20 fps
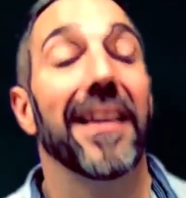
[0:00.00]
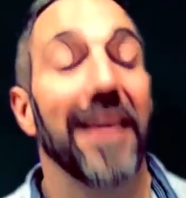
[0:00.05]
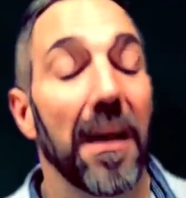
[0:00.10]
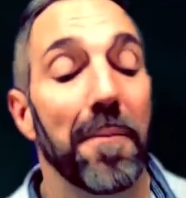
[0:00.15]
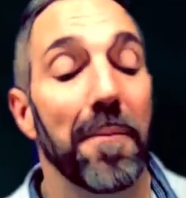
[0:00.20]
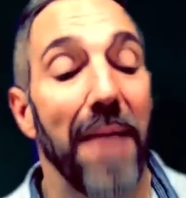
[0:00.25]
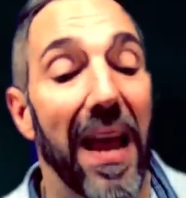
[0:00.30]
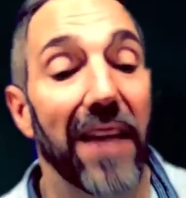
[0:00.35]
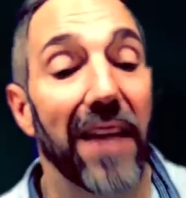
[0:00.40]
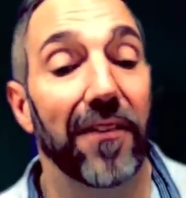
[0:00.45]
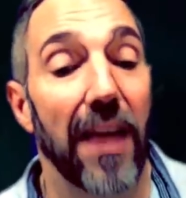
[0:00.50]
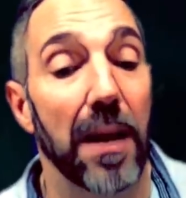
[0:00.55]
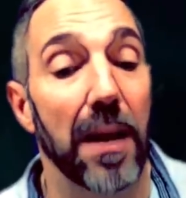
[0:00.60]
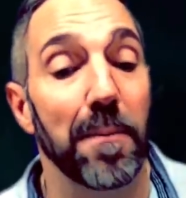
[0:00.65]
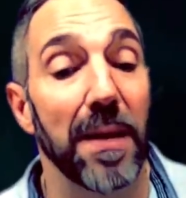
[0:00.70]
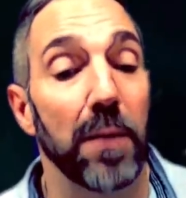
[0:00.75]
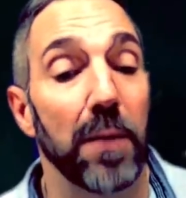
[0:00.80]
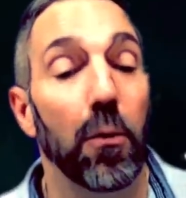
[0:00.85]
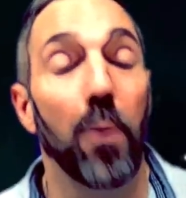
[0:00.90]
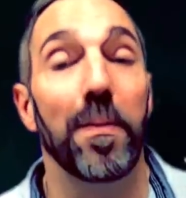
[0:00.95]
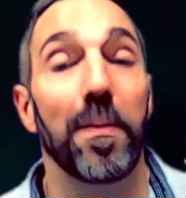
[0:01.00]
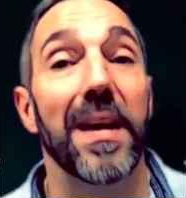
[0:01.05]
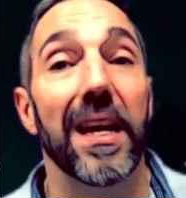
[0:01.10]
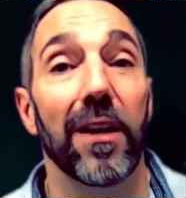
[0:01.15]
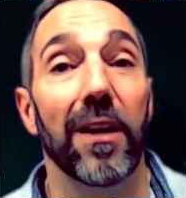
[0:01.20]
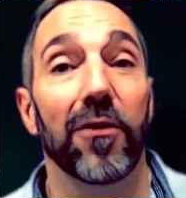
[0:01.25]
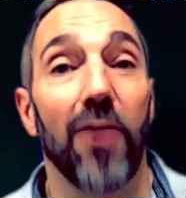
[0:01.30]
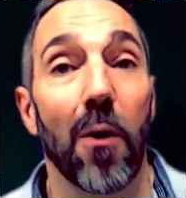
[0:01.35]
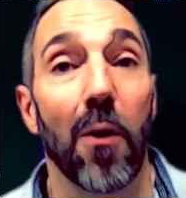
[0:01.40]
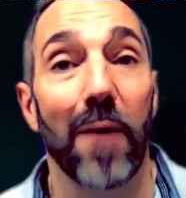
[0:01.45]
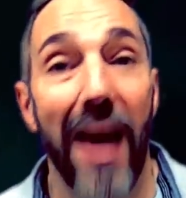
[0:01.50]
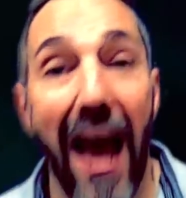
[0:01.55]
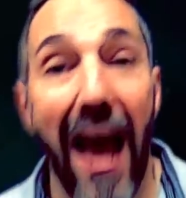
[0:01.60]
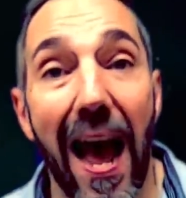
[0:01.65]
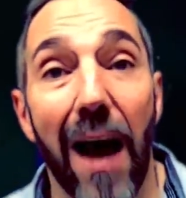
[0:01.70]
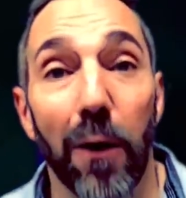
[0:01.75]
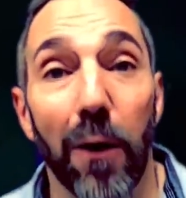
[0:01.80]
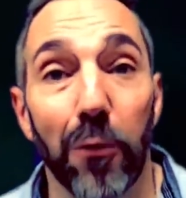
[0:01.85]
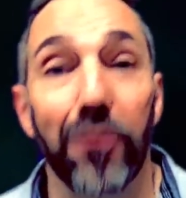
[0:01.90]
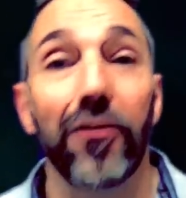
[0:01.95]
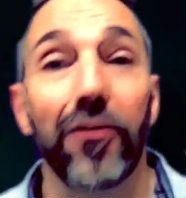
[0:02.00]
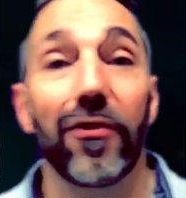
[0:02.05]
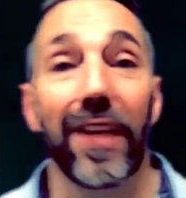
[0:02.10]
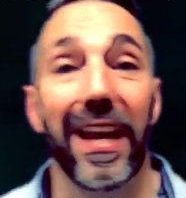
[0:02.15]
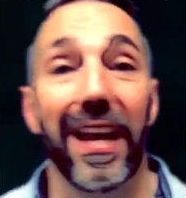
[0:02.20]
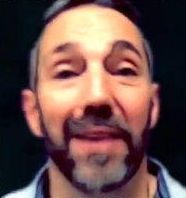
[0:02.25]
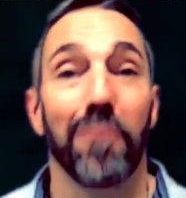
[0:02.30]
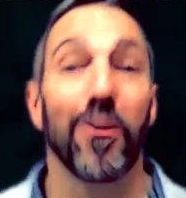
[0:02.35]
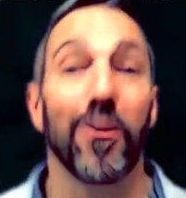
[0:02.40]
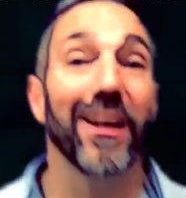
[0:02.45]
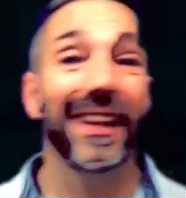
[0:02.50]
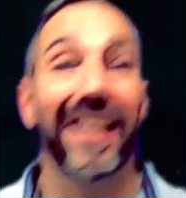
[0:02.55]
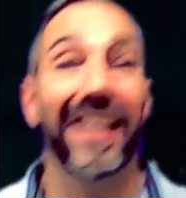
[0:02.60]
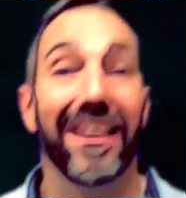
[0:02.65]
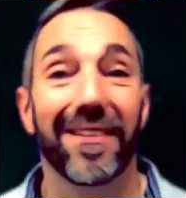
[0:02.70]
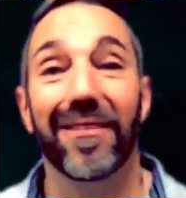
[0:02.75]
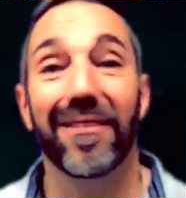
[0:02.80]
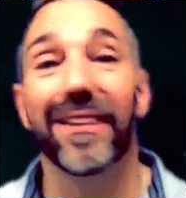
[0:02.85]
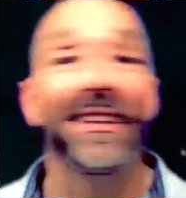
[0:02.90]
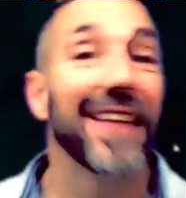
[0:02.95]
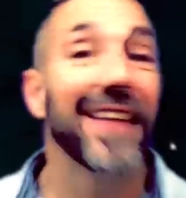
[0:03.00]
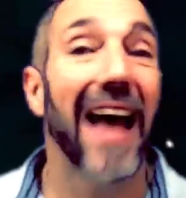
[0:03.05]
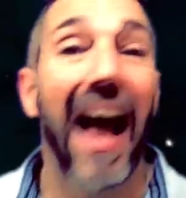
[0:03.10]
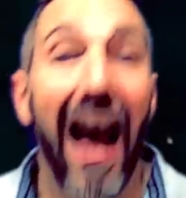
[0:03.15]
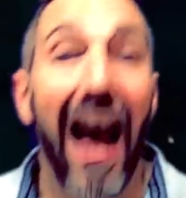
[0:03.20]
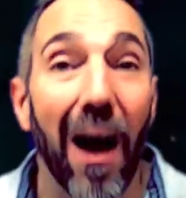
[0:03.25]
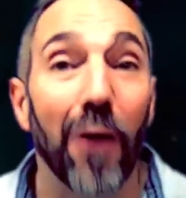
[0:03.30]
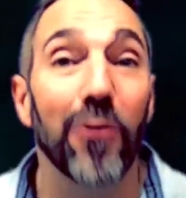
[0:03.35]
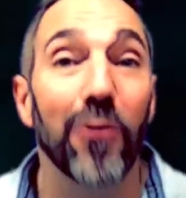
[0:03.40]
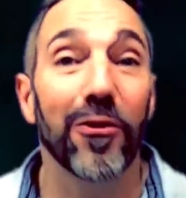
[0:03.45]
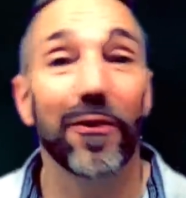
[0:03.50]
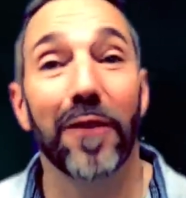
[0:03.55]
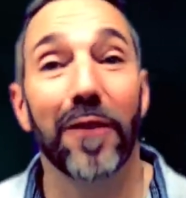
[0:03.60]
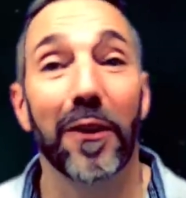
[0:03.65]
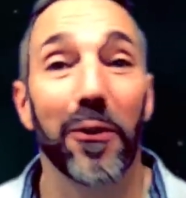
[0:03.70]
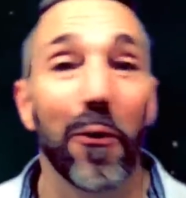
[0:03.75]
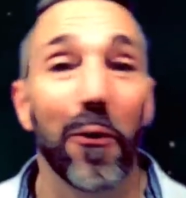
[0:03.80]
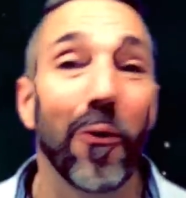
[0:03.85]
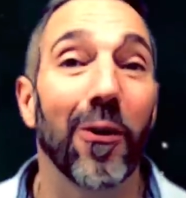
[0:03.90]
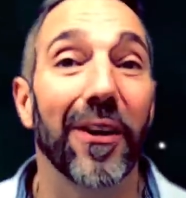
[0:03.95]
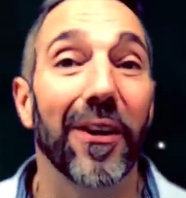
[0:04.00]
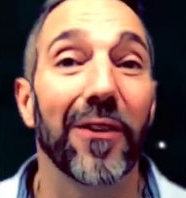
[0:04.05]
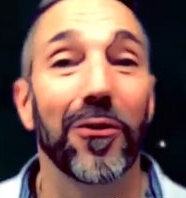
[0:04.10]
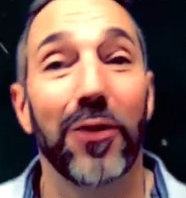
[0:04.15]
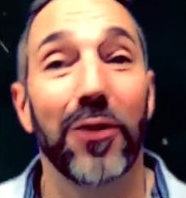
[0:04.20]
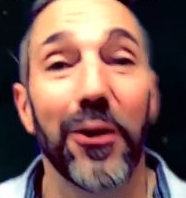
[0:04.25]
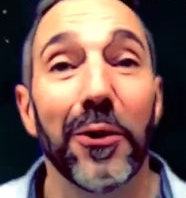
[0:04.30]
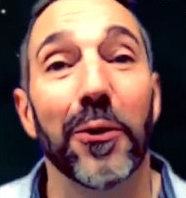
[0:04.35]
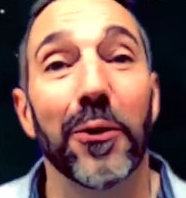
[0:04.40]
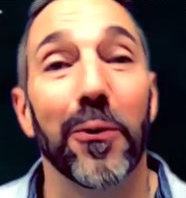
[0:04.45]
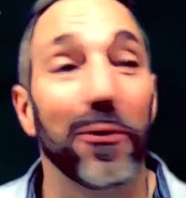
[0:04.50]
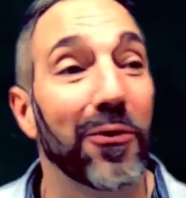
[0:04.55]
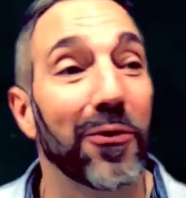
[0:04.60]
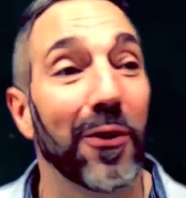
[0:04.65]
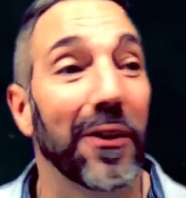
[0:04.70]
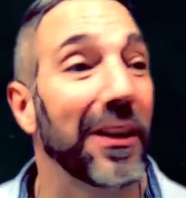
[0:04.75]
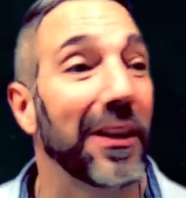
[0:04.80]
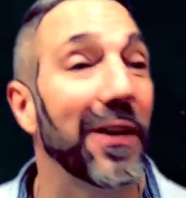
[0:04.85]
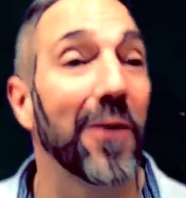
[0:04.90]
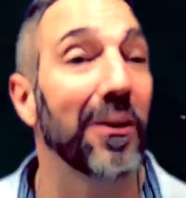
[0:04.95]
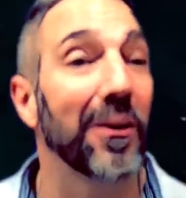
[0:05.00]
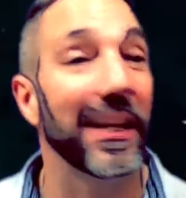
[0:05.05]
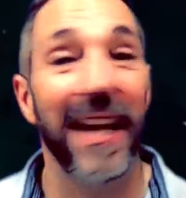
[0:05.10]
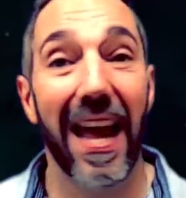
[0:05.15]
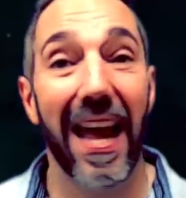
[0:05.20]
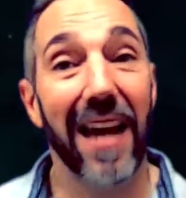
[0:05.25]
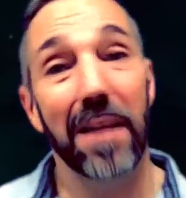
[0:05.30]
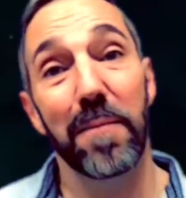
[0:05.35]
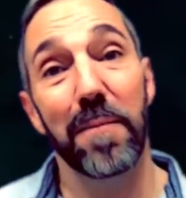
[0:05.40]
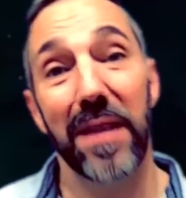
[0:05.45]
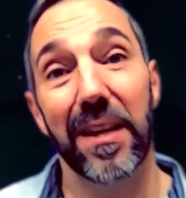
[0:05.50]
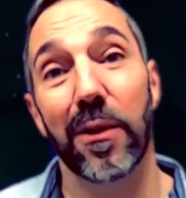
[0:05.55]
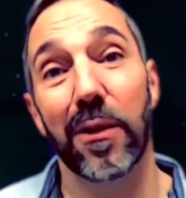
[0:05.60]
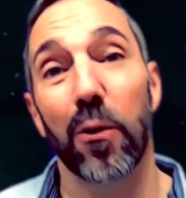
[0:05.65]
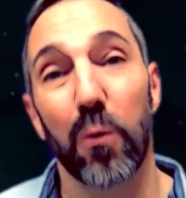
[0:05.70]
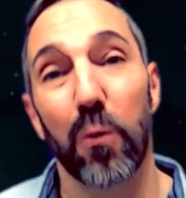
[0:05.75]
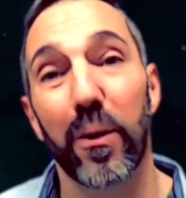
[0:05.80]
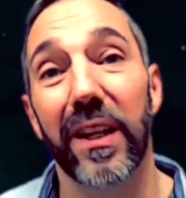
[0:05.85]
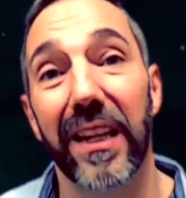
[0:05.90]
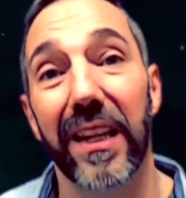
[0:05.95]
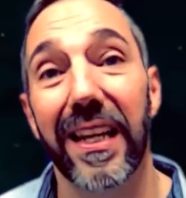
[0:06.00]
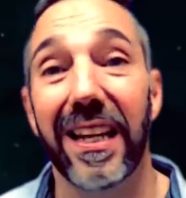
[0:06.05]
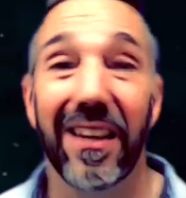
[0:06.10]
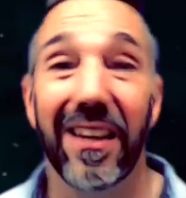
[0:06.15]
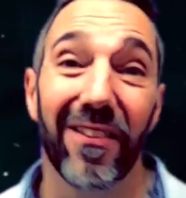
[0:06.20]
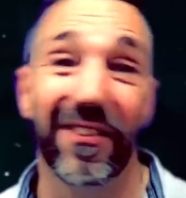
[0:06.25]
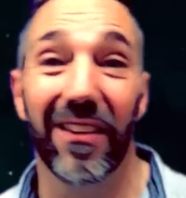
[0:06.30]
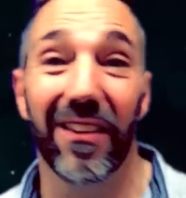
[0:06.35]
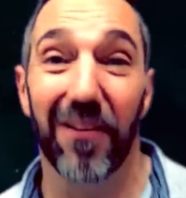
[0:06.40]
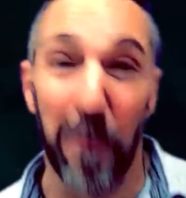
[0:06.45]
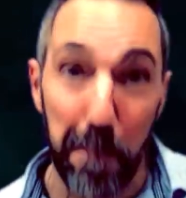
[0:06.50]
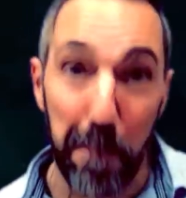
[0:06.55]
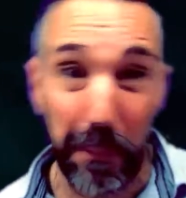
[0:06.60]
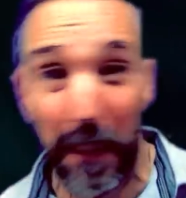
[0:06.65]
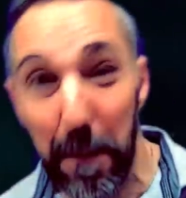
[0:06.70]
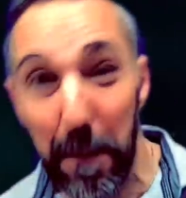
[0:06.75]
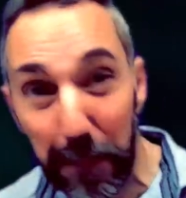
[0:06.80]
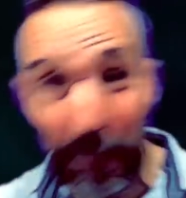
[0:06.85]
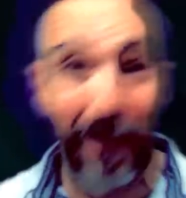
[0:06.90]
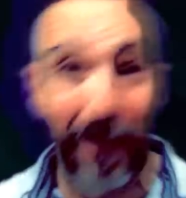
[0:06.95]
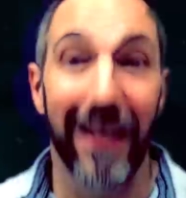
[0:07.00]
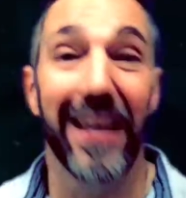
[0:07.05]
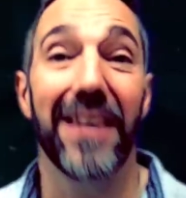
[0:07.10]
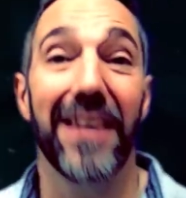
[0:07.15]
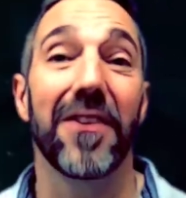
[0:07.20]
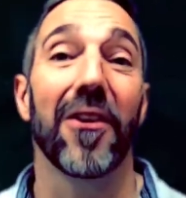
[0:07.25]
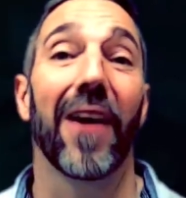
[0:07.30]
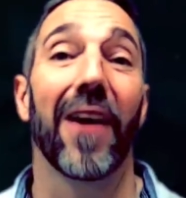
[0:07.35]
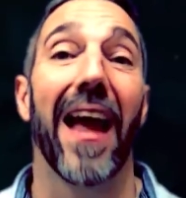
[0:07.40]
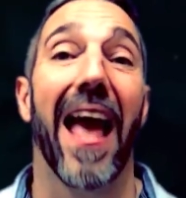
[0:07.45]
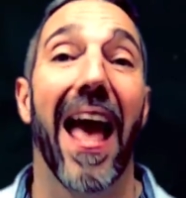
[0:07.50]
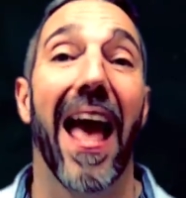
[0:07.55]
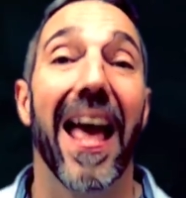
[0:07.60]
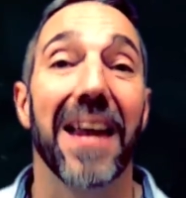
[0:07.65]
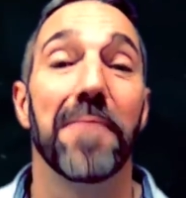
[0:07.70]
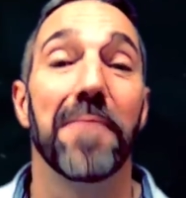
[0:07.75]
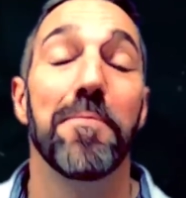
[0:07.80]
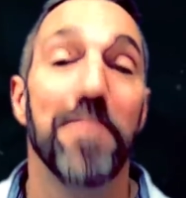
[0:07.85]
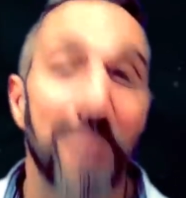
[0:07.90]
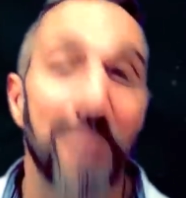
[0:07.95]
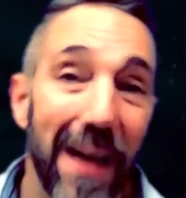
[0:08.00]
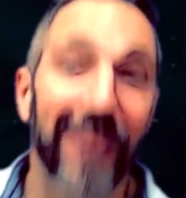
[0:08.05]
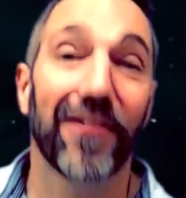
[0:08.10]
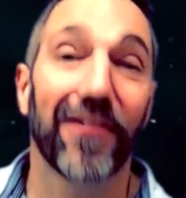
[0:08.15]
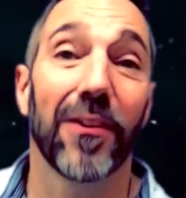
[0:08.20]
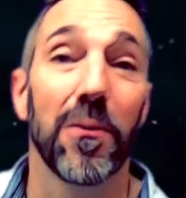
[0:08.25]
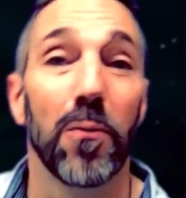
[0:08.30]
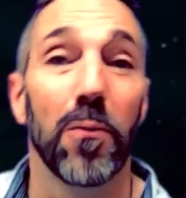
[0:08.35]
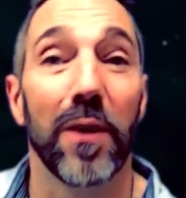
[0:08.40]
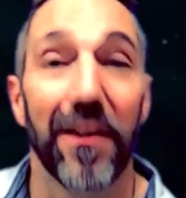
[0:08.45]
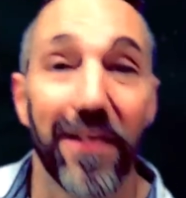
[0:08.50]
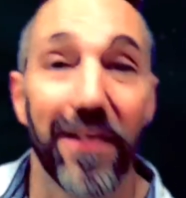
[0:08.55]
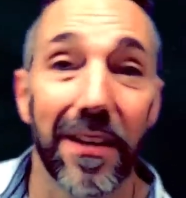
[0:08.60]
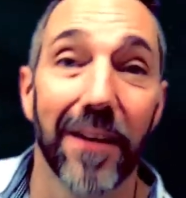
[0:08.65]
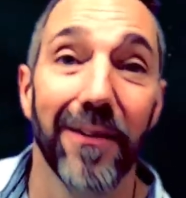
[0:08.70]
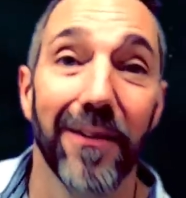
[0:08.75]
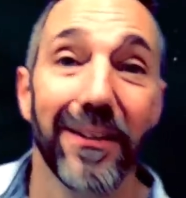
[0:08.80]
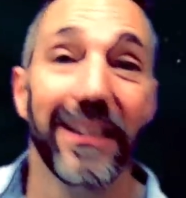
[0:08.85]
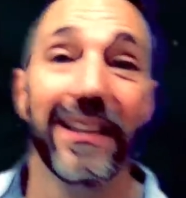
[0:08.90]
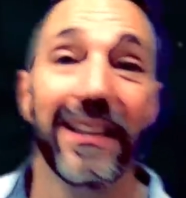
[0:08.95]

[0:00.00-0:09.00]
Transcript: a man's enemy will be in his own house and really the, the house of the lord is you so the only enemy there really is is in your head messing with you